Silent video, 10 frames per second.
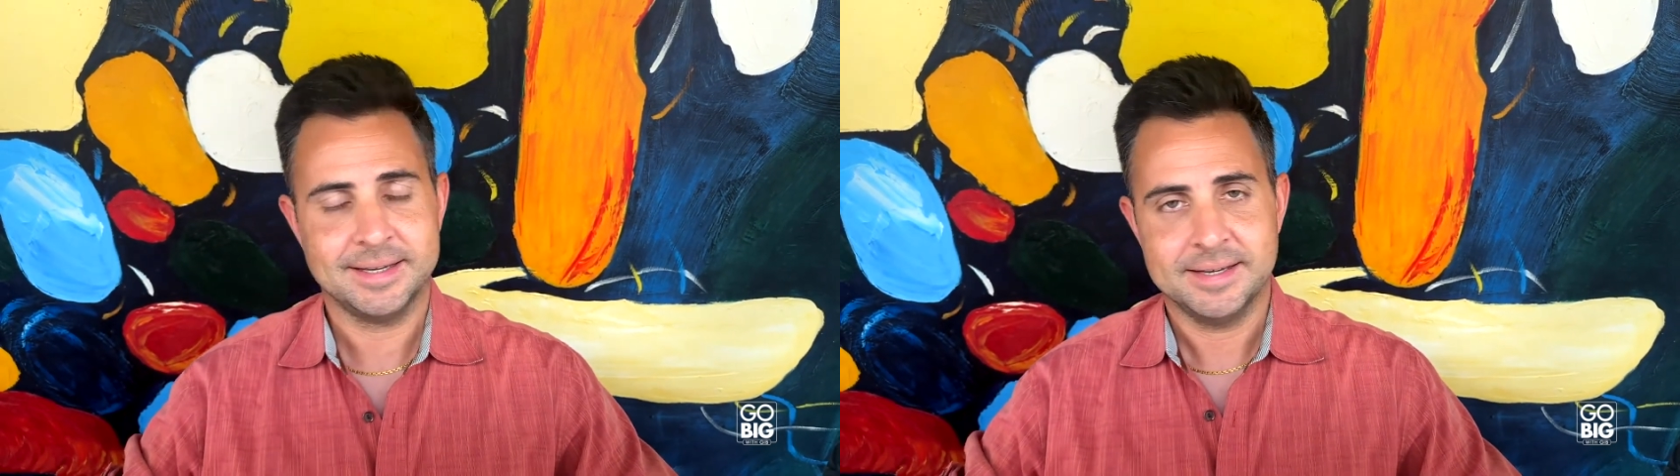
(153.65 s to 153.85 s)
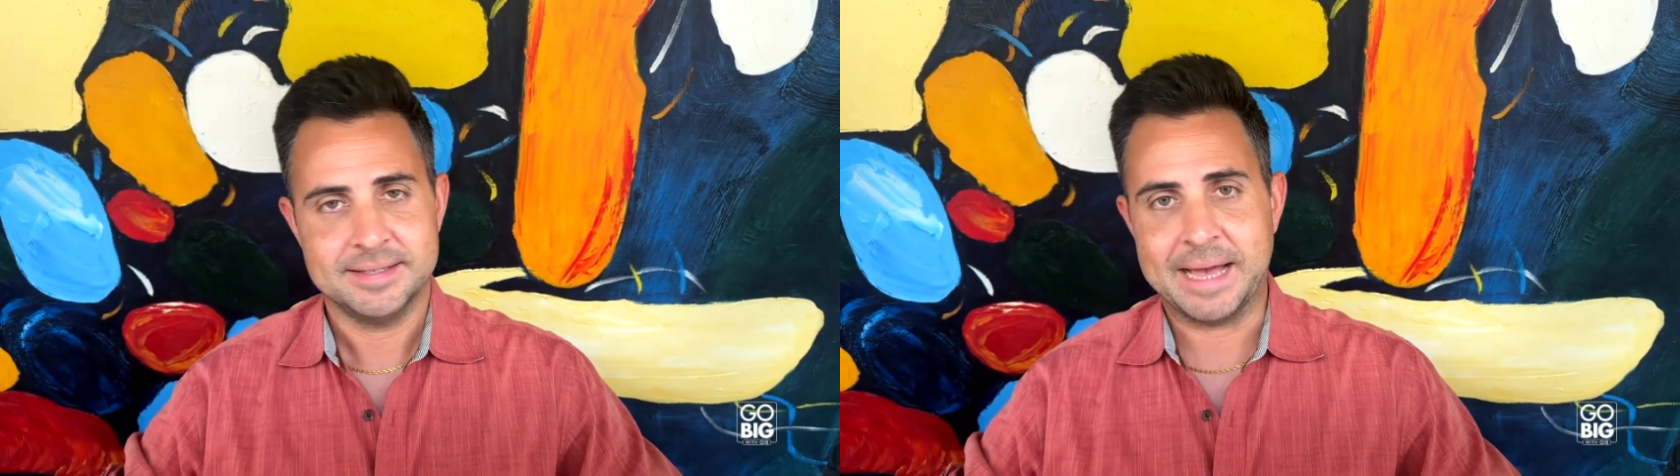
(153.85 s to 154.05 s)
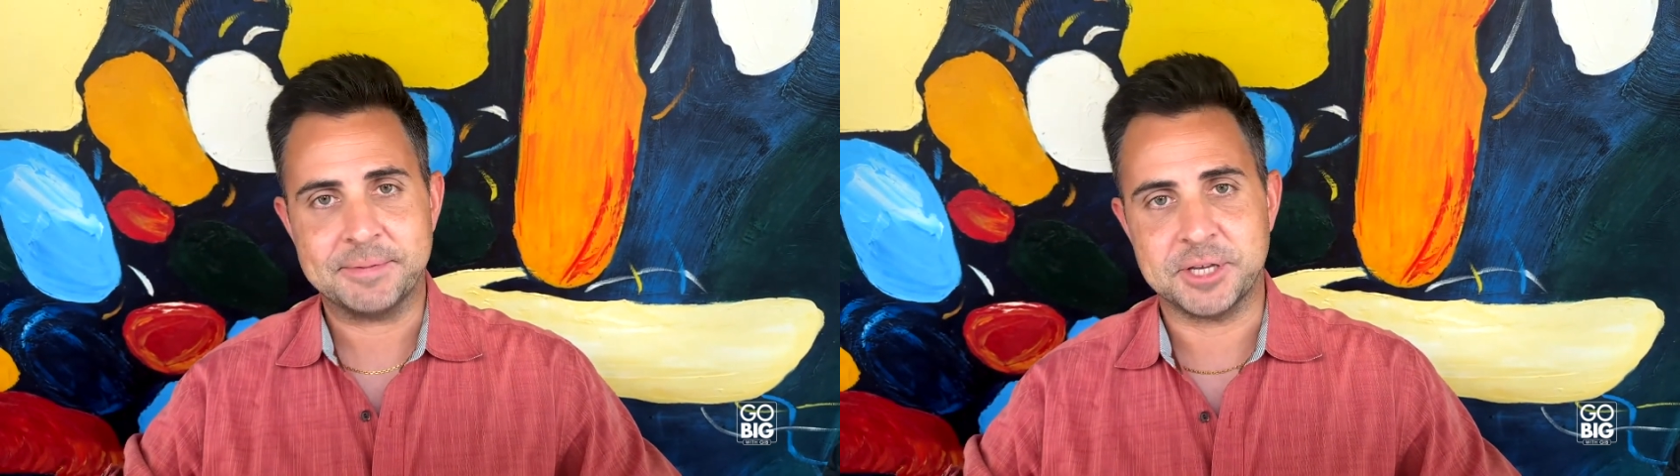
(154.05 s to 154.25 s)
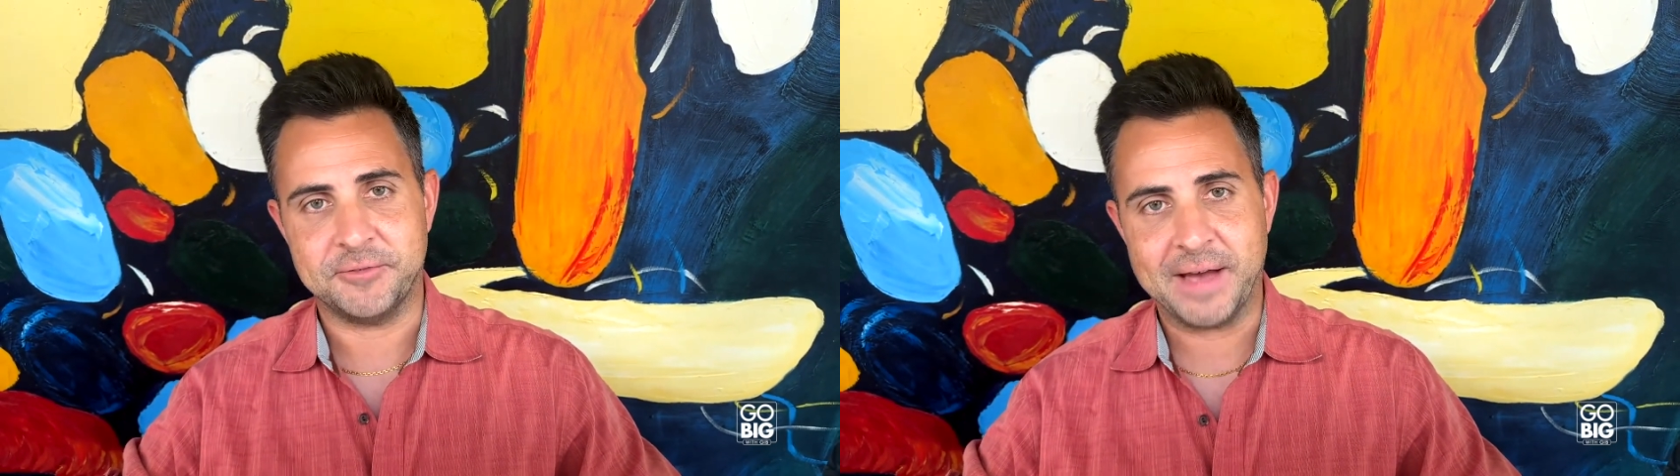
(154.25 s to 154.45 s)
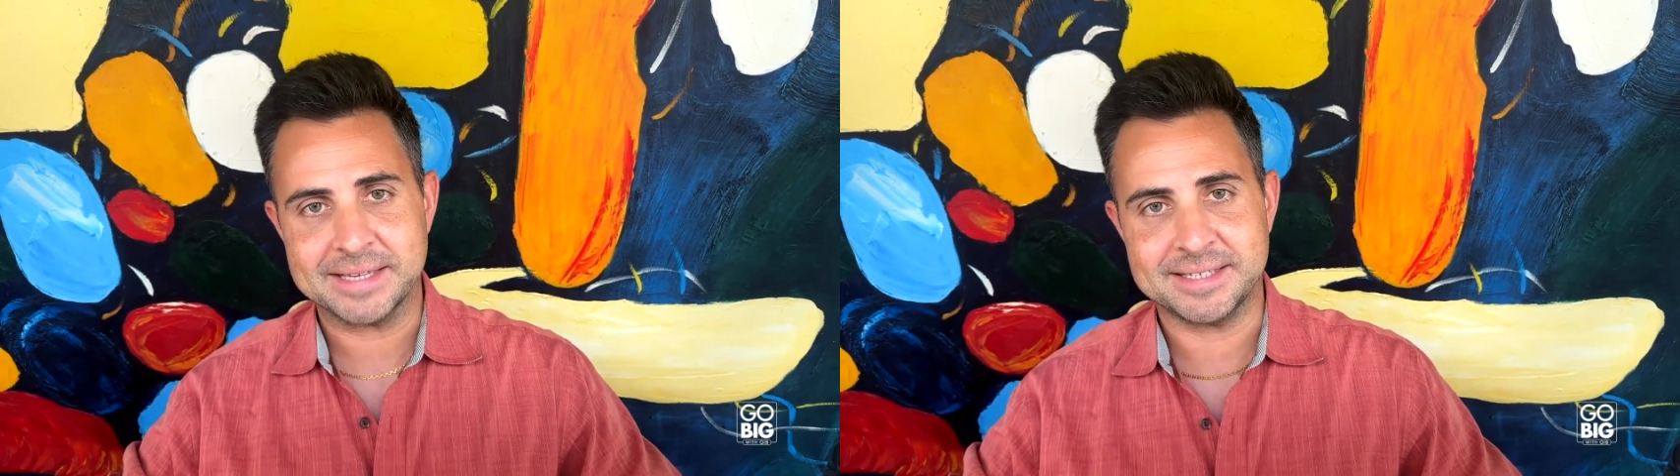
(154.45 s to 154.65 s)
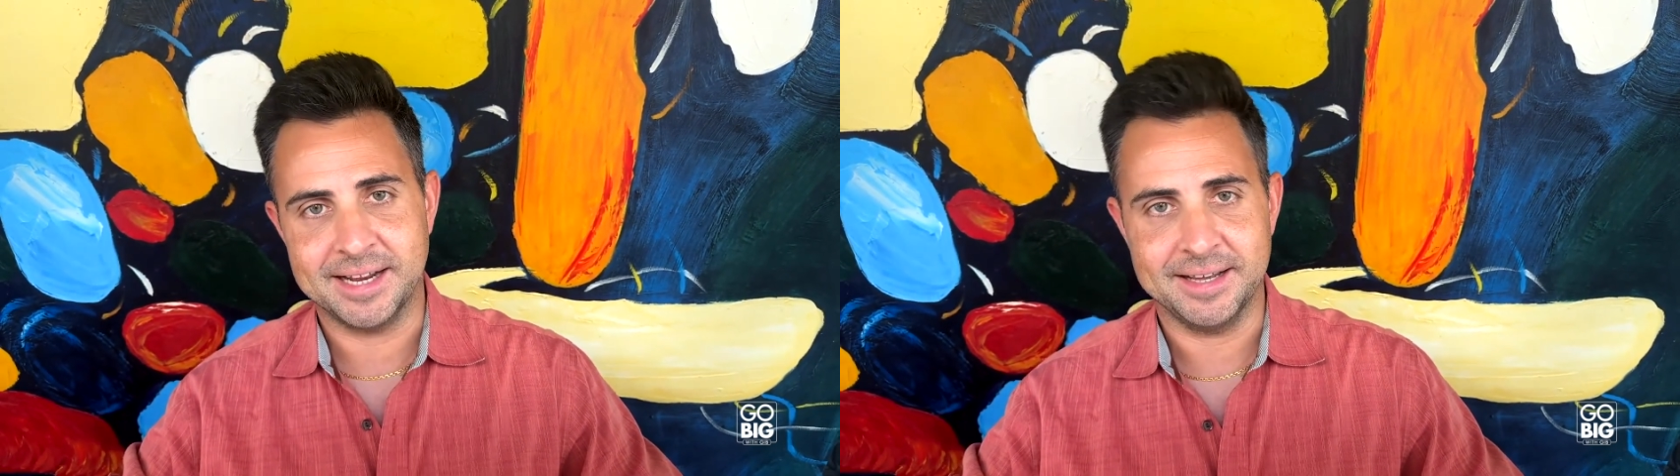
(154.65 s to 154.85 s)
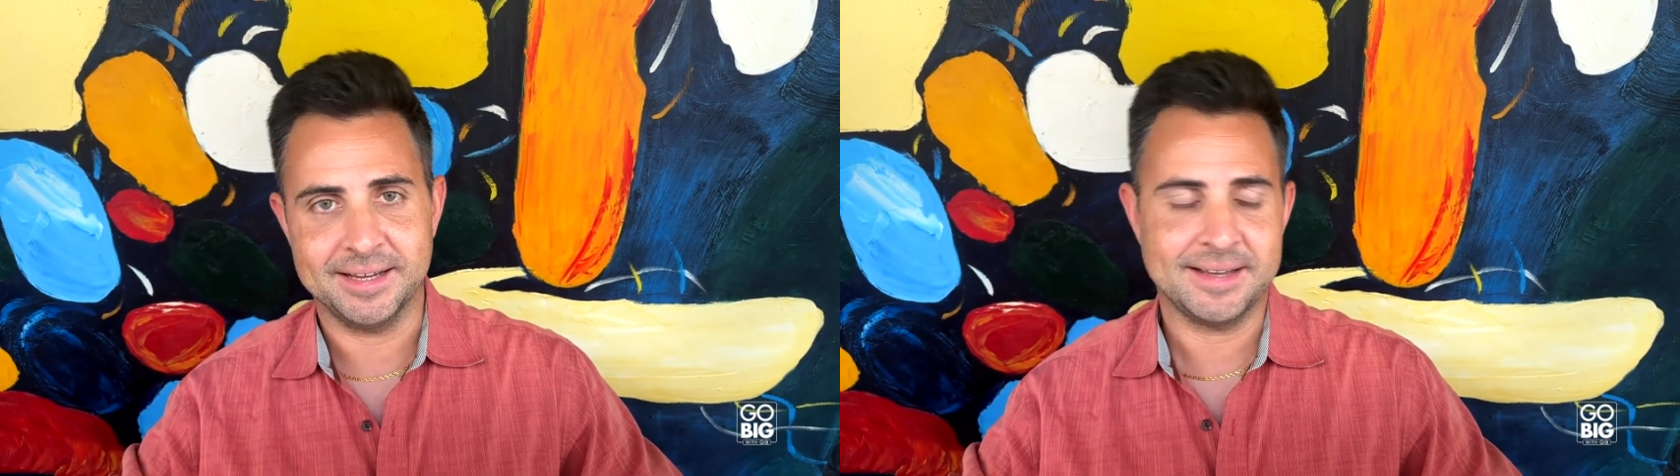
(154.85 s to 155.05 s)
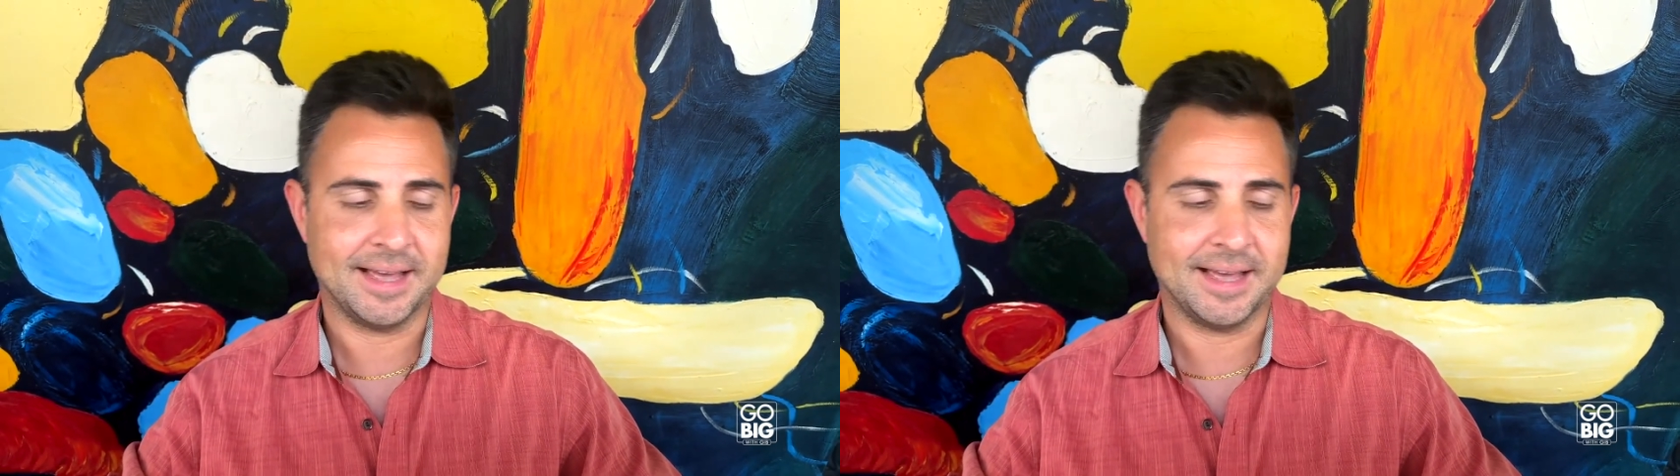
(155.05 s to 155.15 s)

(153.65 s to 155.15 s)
It's absolutely fascinating.